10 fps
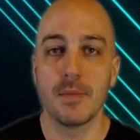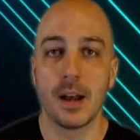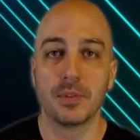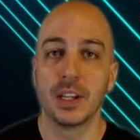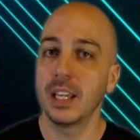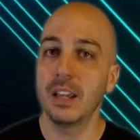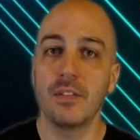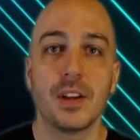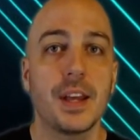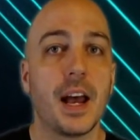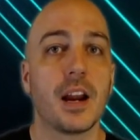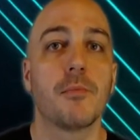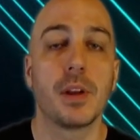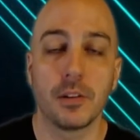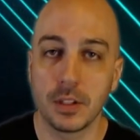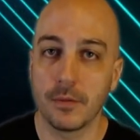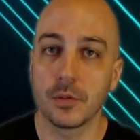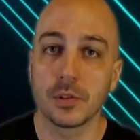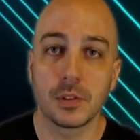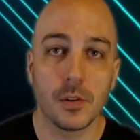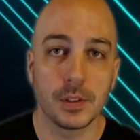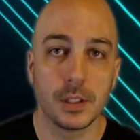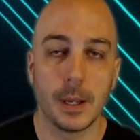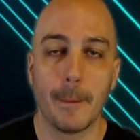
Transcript: If you have the adjustment clip over it, it actually